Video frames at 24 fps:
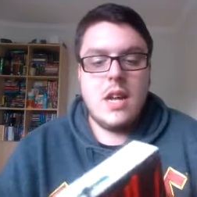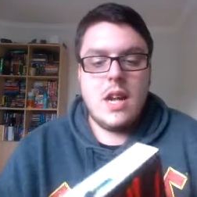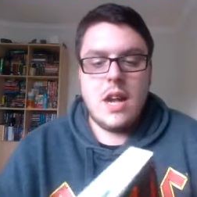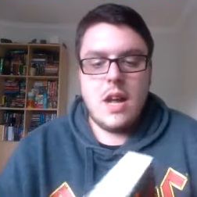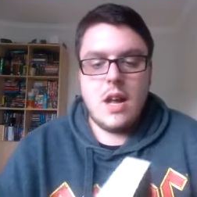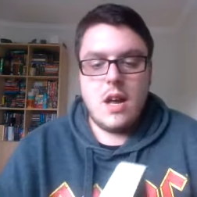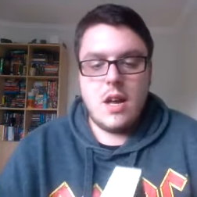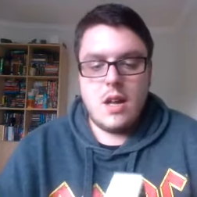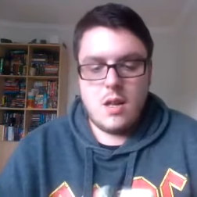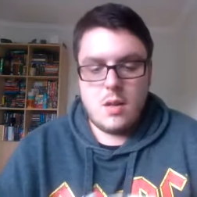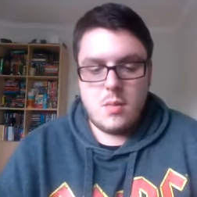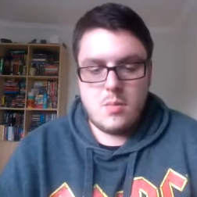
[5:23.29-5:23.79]

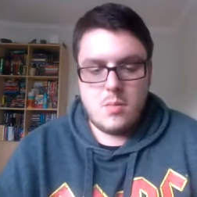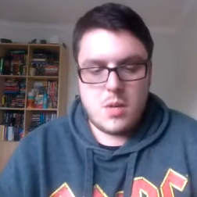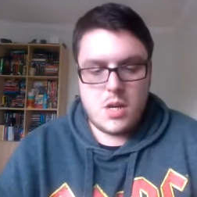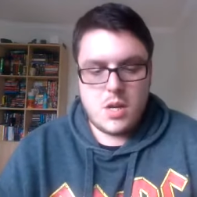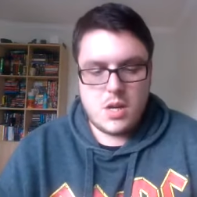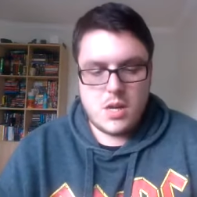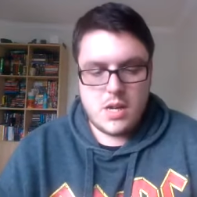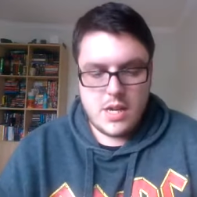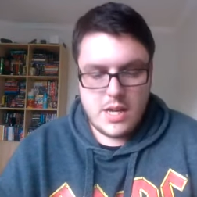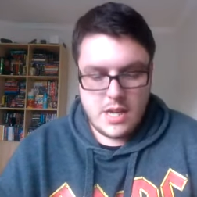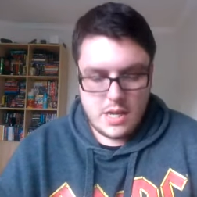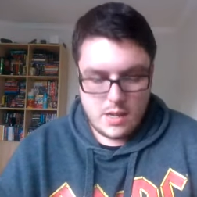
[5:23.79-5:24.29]
Um,
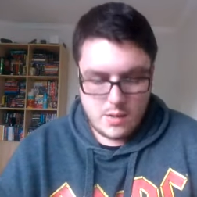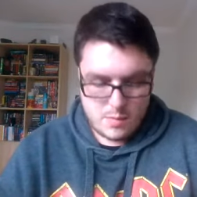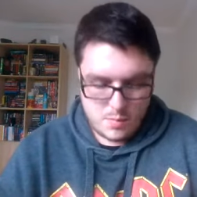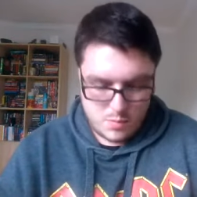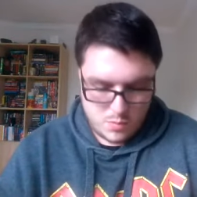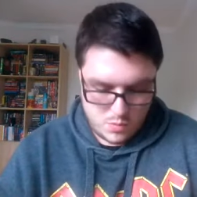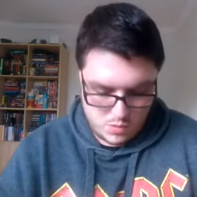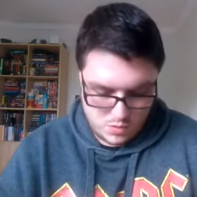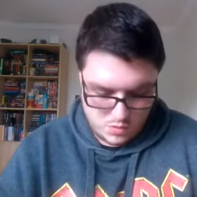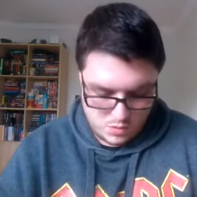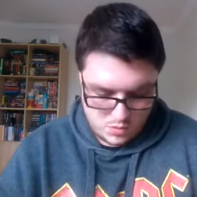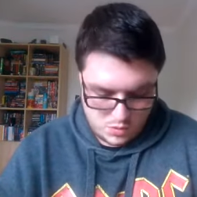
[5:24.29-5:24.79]
I
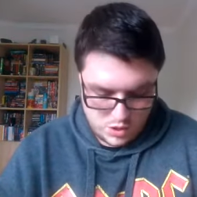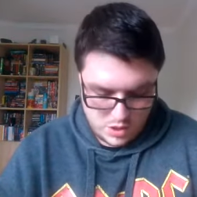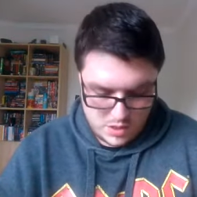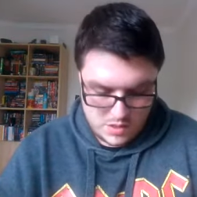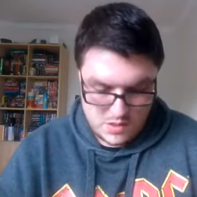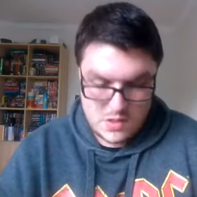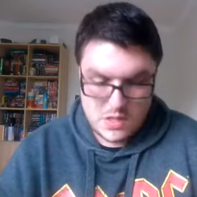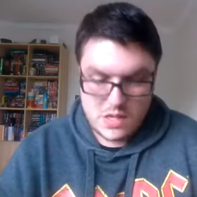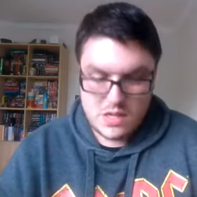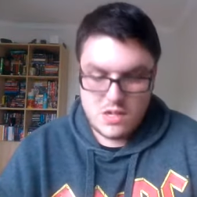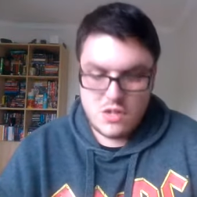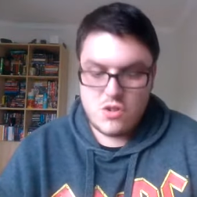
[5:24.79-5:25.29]
am
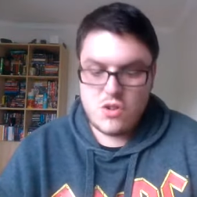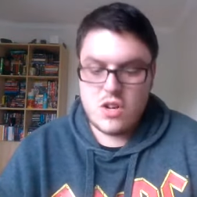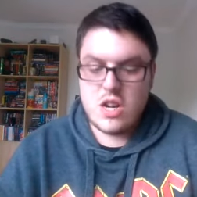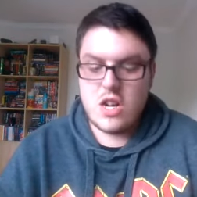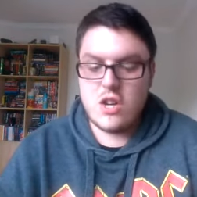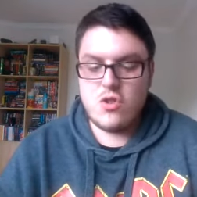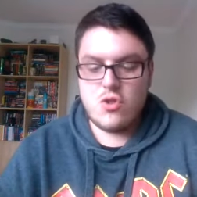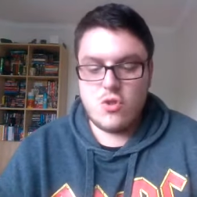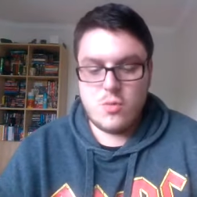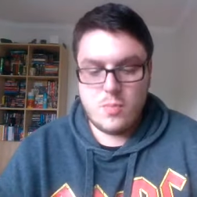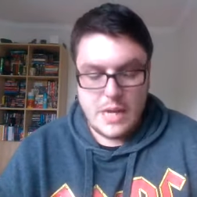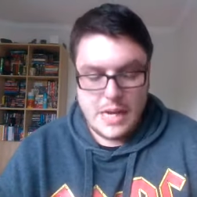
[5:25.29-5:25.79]
just under
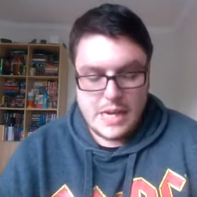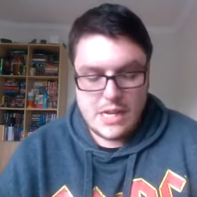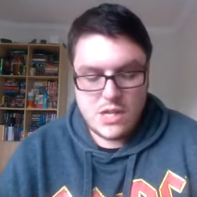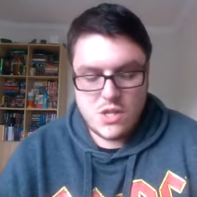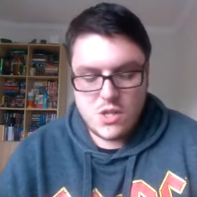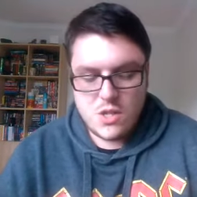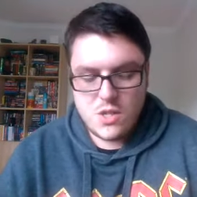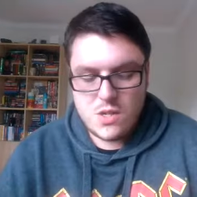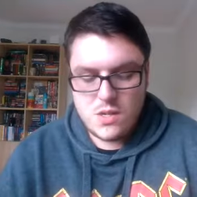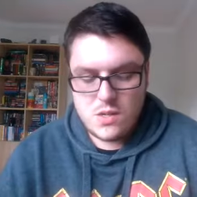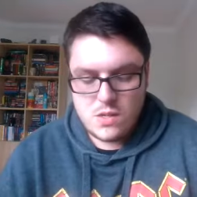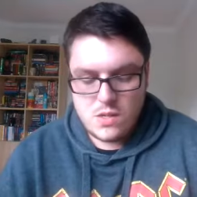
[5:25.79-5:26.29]
100
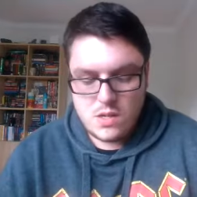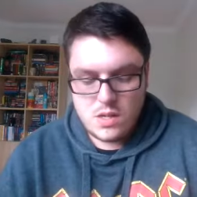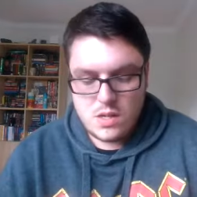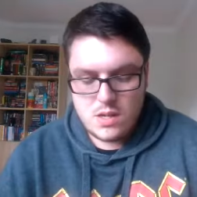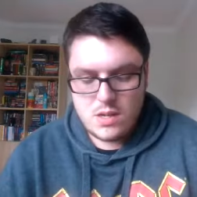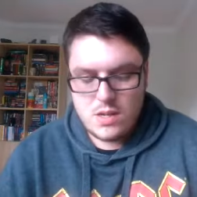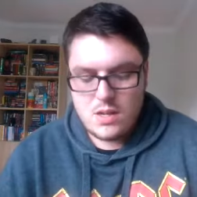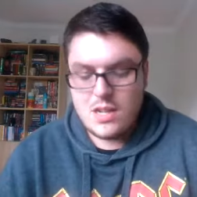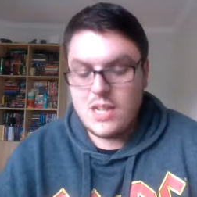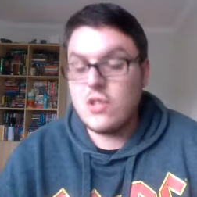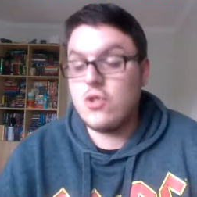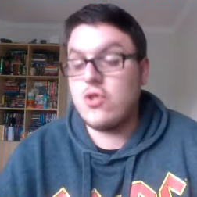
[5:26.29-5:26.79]
pages,
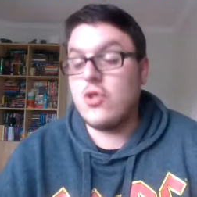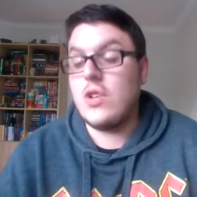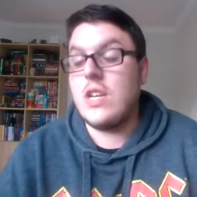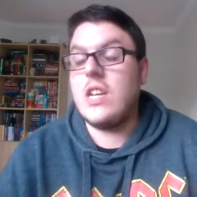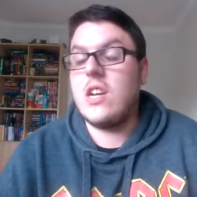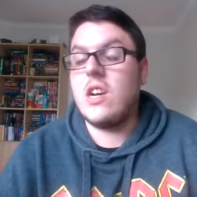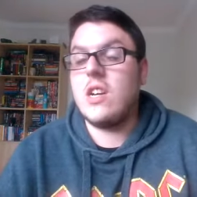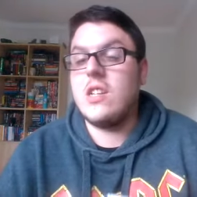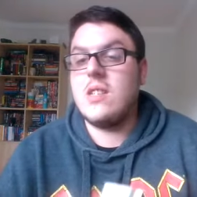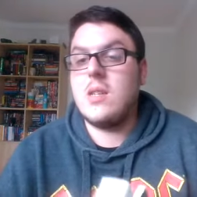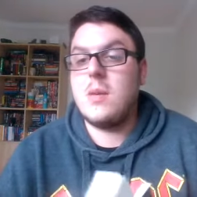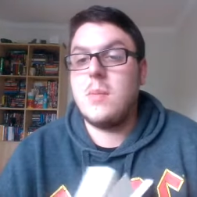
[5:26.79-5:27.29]
uh, literally
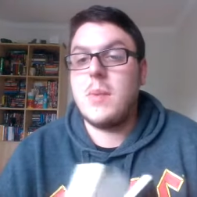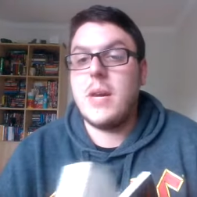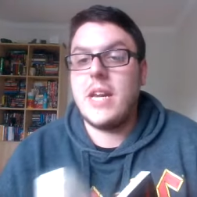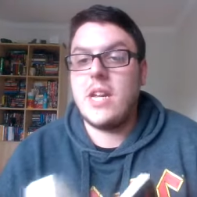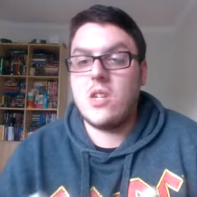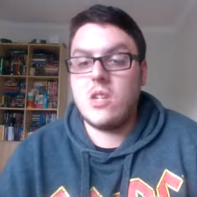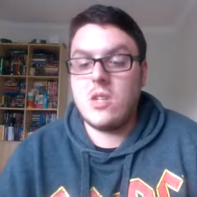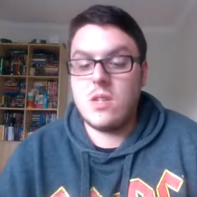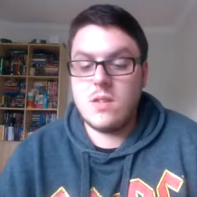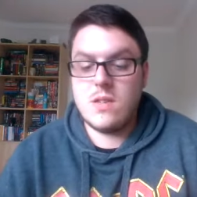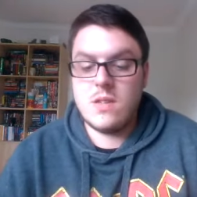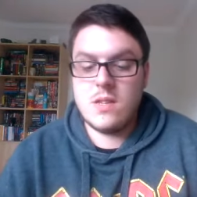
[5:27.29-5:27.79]
90
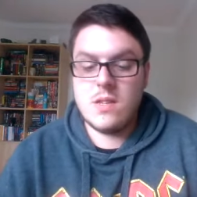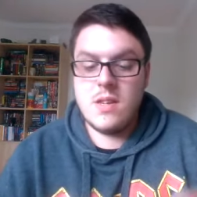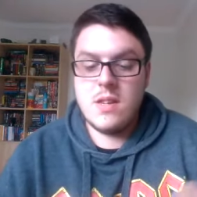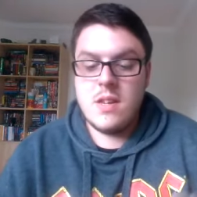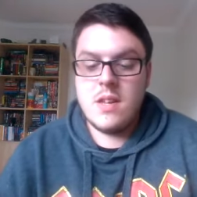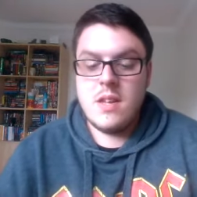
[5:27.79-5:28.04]
pages.